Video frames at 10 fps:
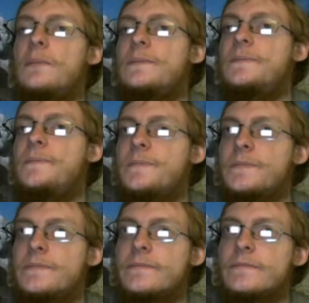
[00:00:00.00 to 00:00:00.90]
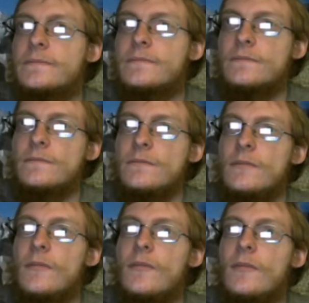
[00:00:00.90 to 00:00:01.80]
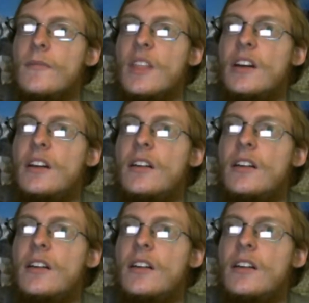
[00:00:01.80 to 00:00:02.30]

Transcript: [no speech]